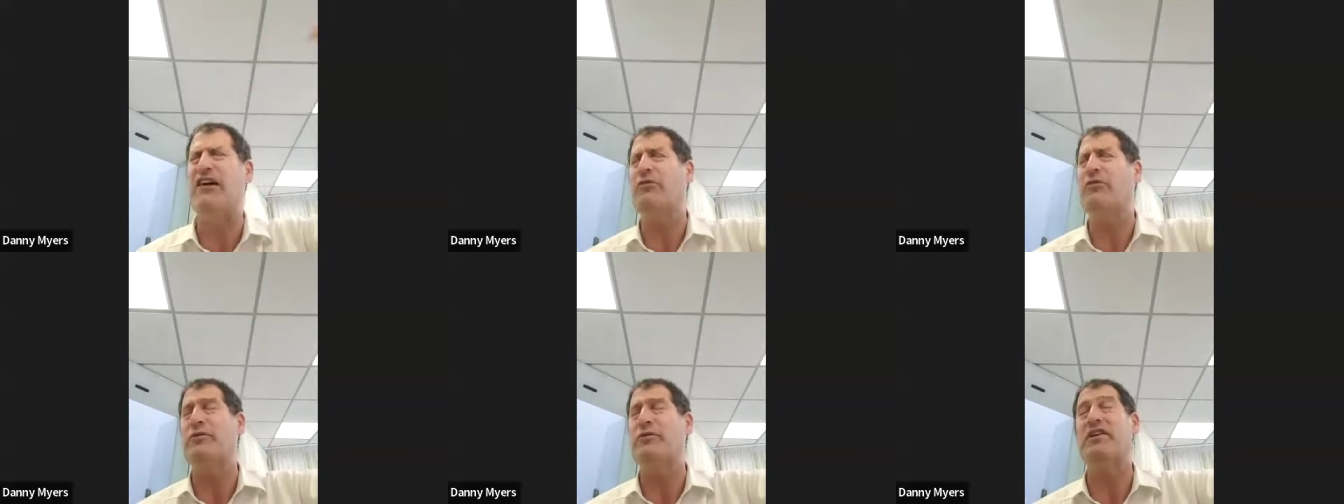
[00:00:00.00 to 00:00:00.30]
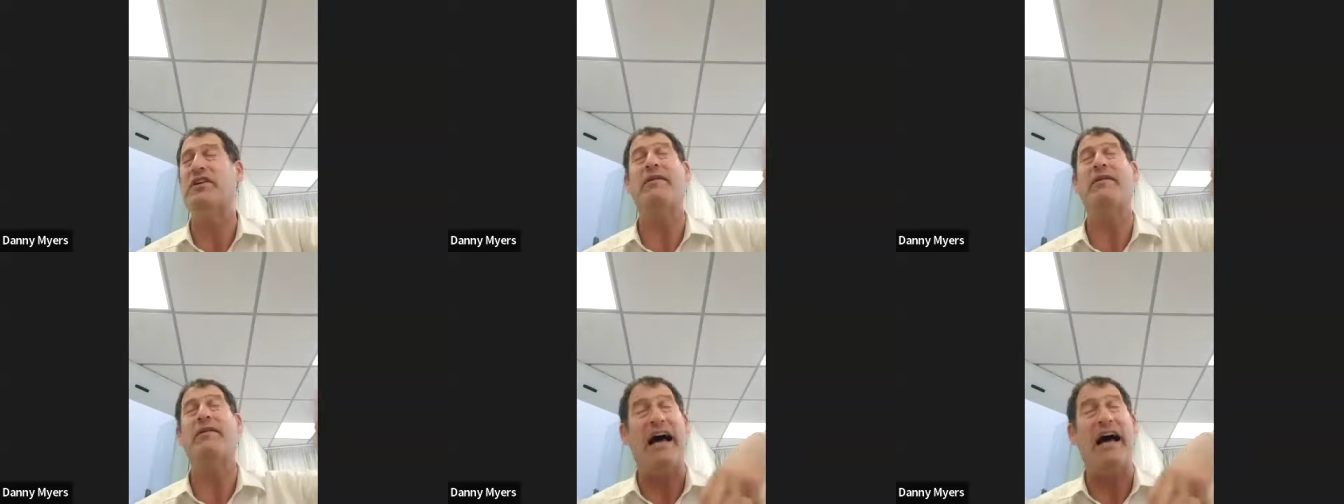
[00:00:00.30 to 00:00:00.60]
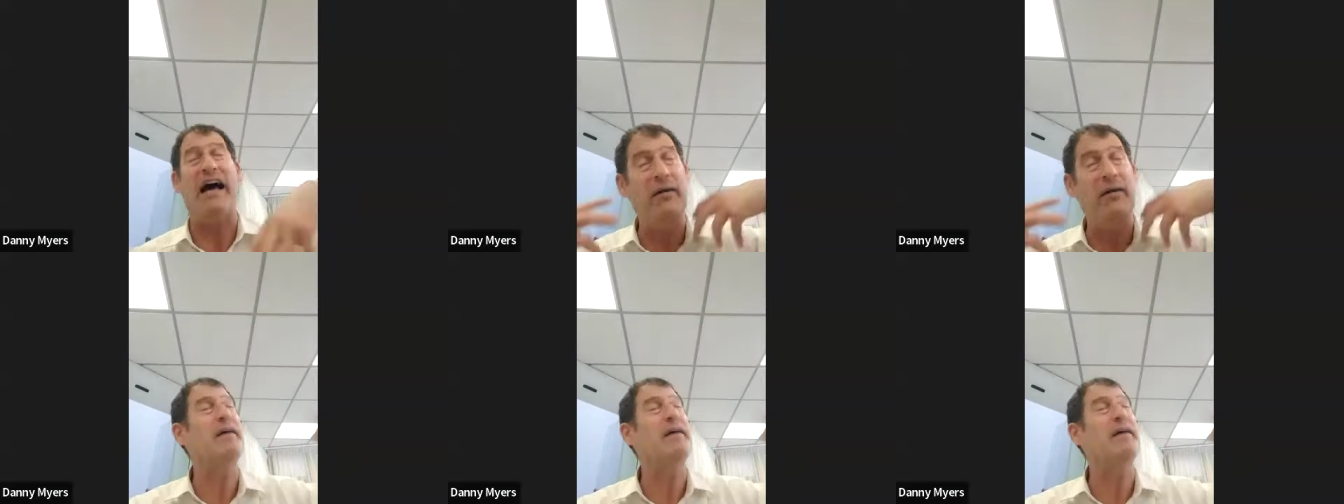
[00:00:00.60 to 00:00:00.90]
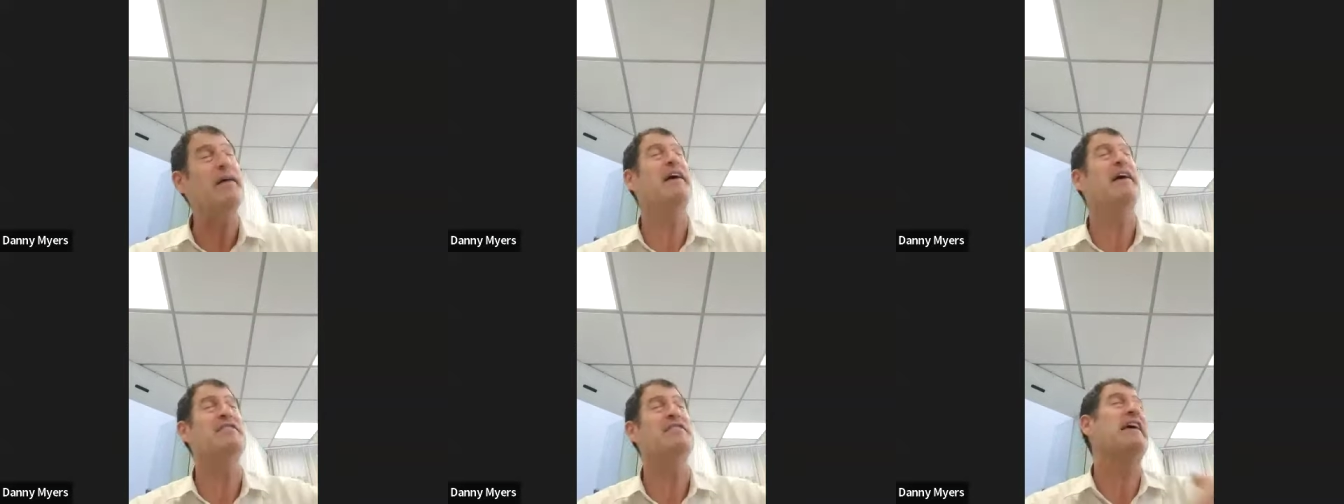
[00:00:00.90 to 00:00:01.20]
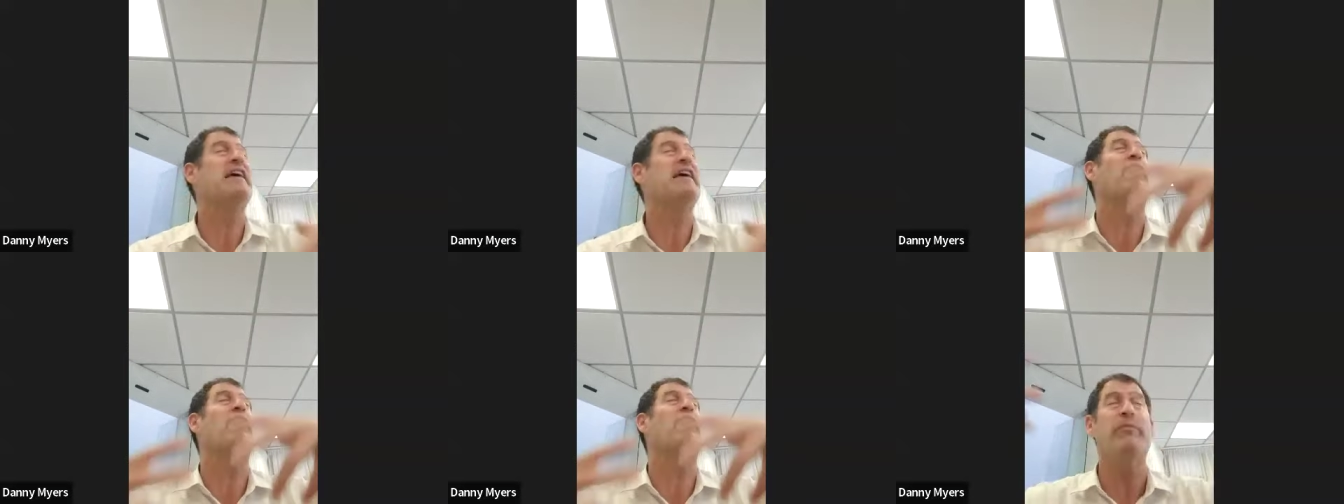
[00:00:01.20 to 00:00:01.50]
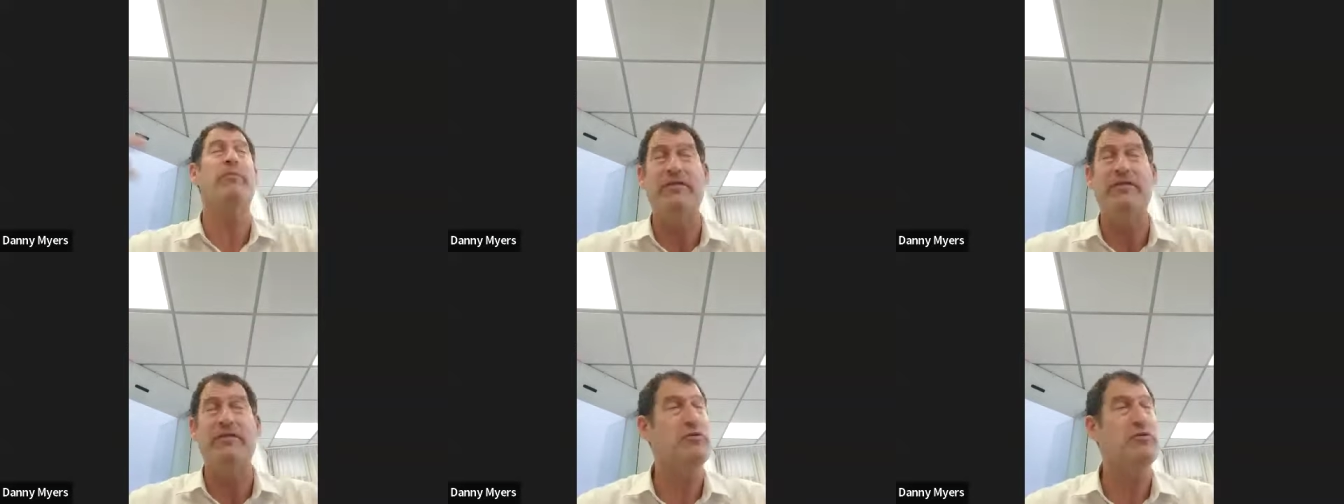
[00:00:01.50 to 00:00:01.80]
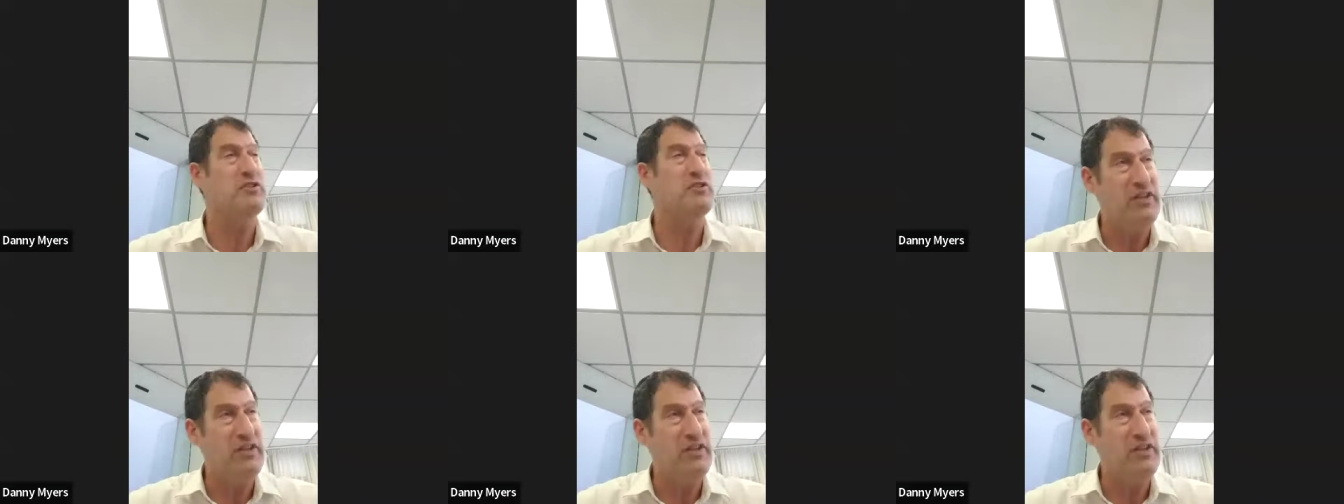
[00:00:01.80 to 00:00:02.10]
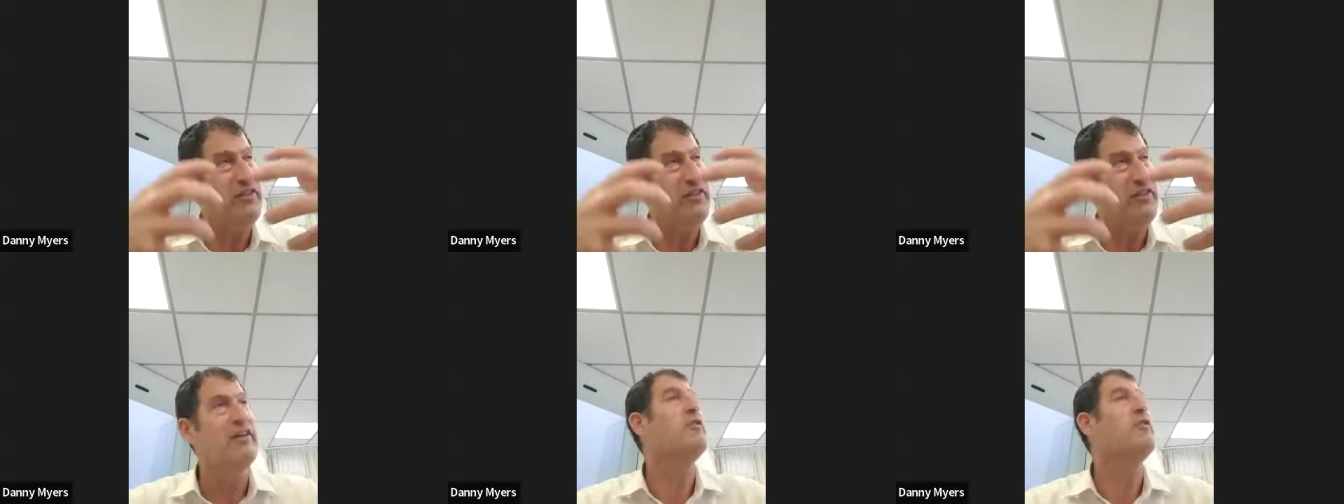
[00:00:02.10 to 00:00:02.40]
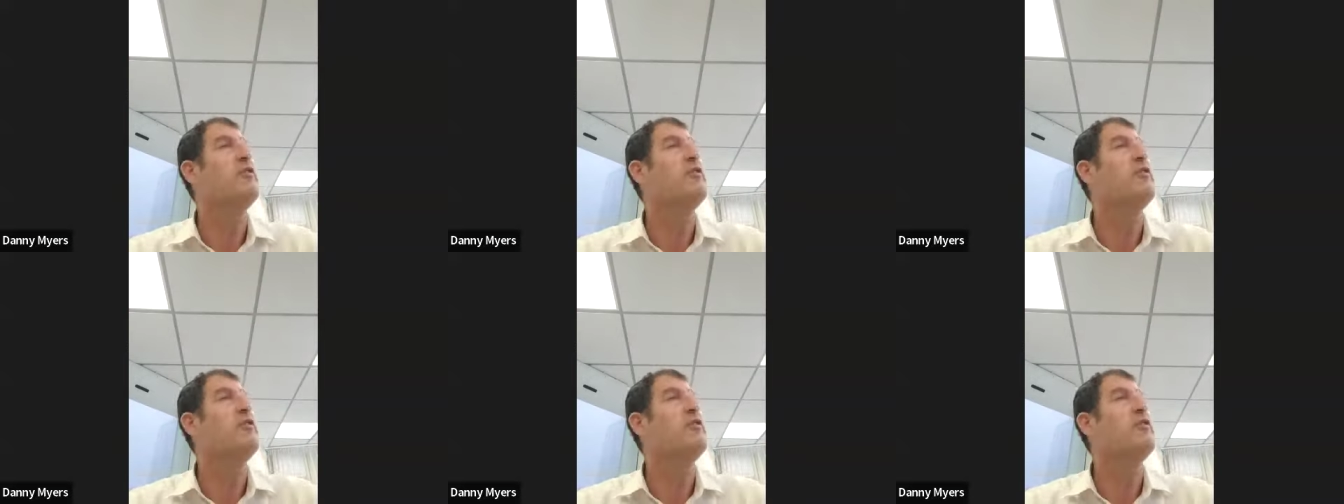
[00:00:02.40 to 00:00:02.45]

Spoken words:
We think about obligations, our commitments to each other.